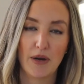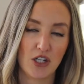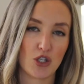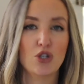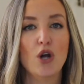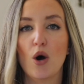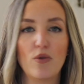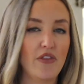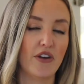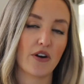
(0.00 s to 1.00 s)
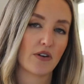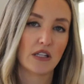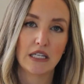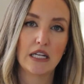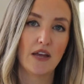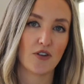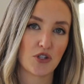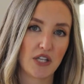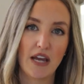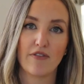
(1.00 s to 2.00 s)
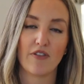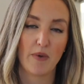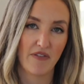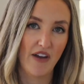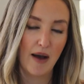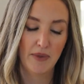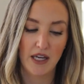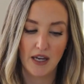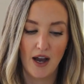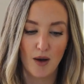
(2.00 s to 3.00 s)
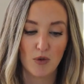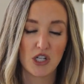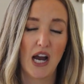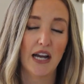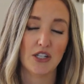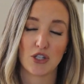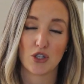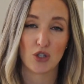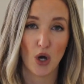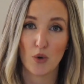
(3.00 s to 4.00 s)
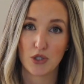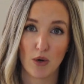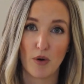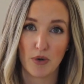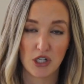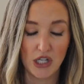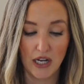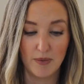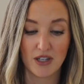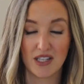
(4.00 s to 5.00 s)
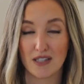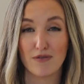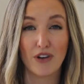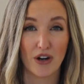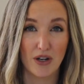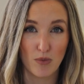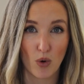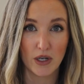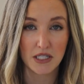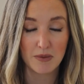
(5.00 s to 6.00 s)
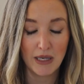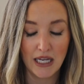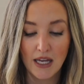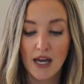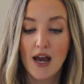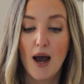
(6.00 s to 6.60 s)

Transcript: I just know that they're clean and they're safe for my family, um, which I just so, so appreciate because that's very important to me.